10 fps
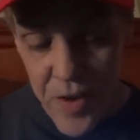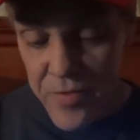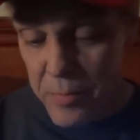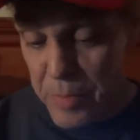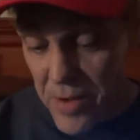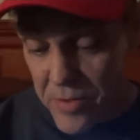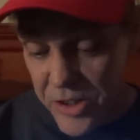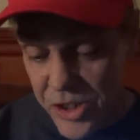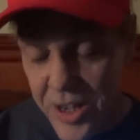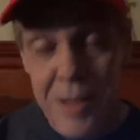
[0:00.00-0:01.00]
favorite
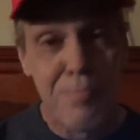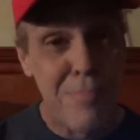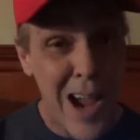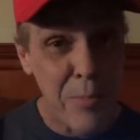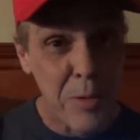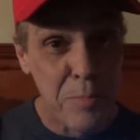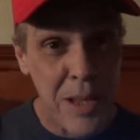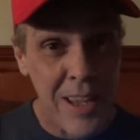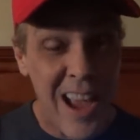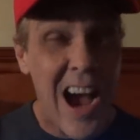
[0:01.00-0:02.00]
beverage. Mine would
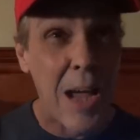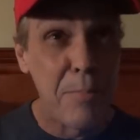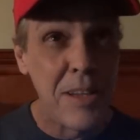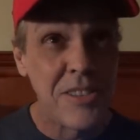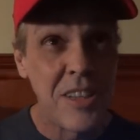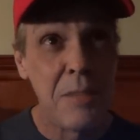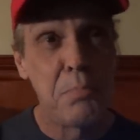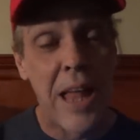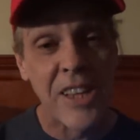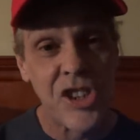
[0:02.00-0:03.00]
be IBC
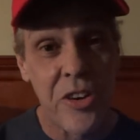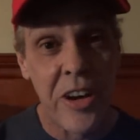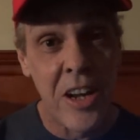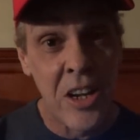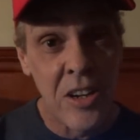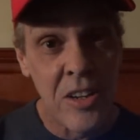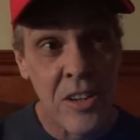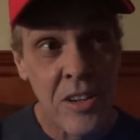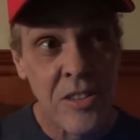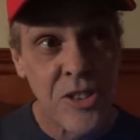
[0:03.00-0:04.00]
Black Cherry
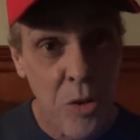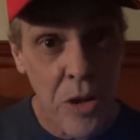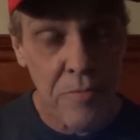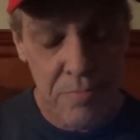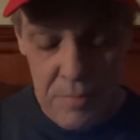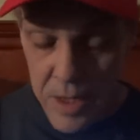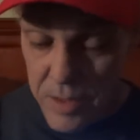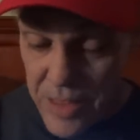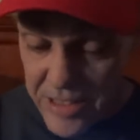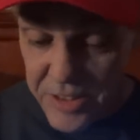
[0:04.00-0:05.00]
Soda.
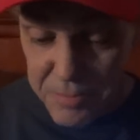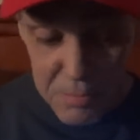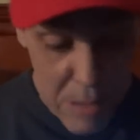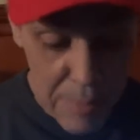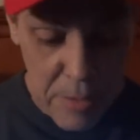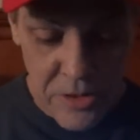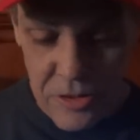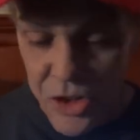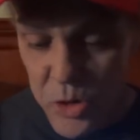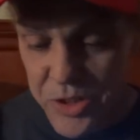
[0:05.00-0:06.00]
That's my
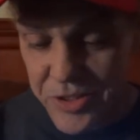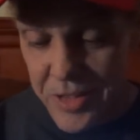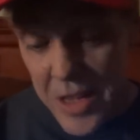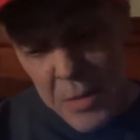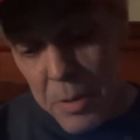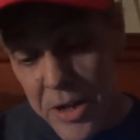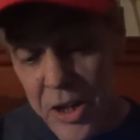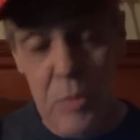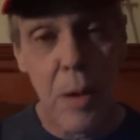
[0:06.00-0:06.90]
personal choice. But you